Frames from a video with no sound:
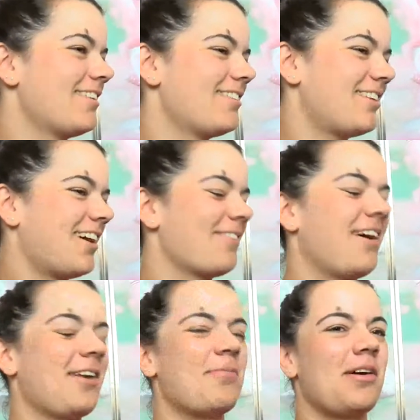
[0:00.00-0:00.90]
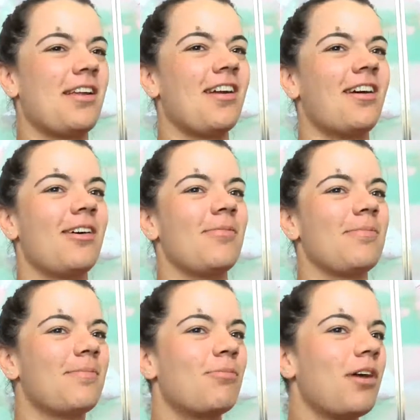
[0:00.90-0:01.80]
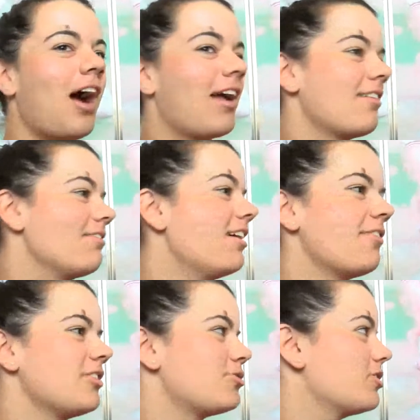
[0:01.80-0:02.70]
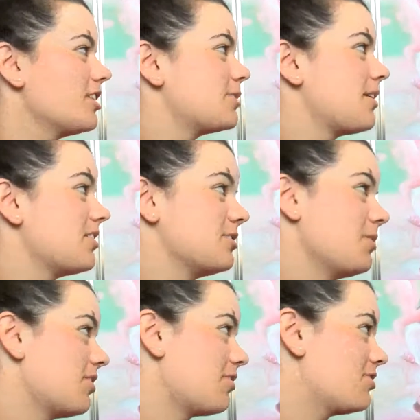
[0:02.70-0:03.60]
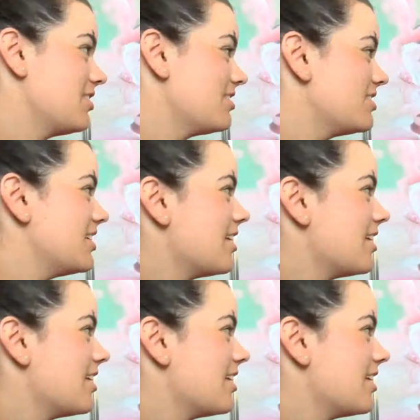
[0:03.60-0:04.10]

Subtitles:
But none of us really expect us to be a 13 seed.